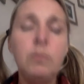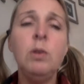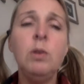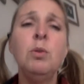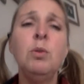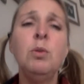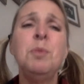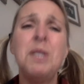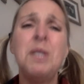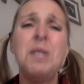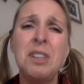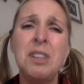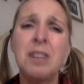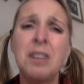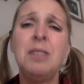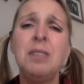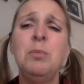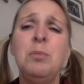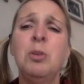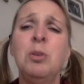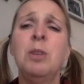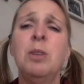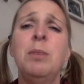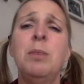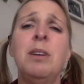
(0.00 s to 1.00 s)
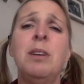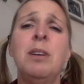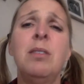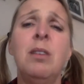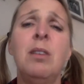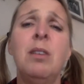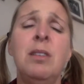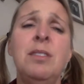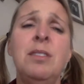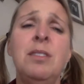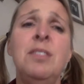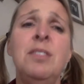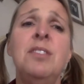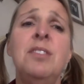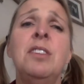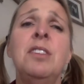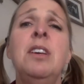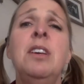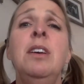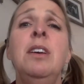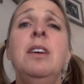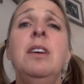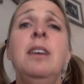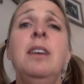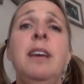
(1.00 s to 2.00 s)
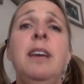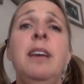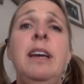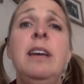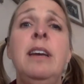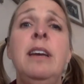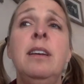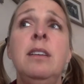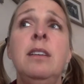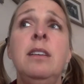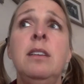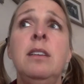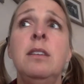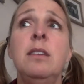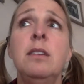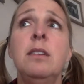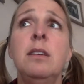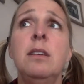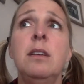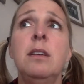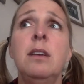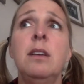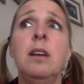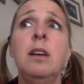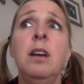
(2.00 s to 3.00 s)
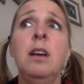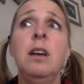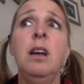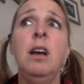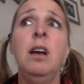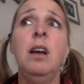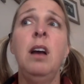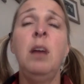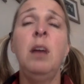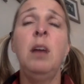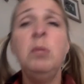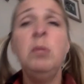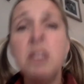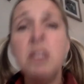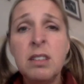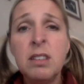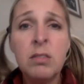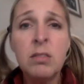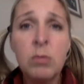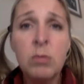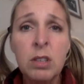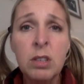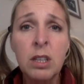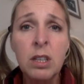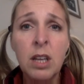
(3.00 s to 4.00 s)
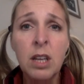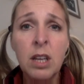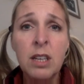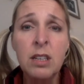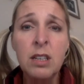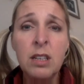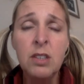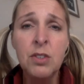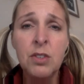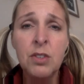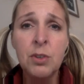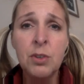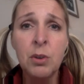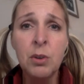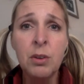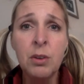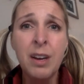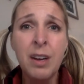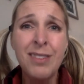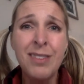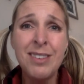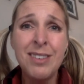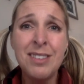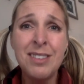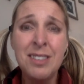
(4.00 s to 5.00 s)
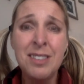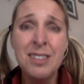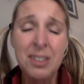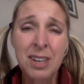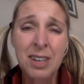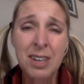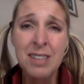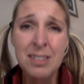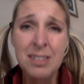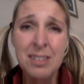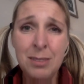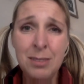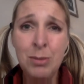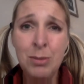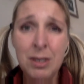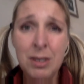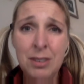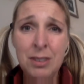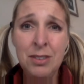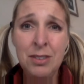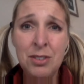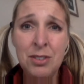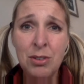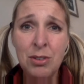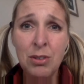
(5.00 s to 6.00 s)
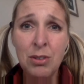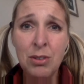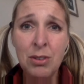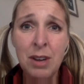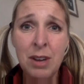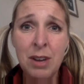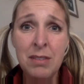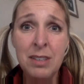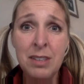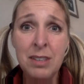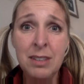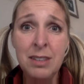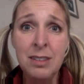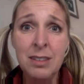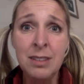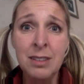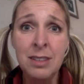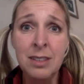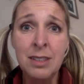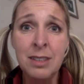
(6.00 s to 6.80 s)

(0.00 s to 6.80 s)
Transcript: We'll be talking more about gardens, and I would still really like to do solar ovens. Do you guys still want to do solar ovens?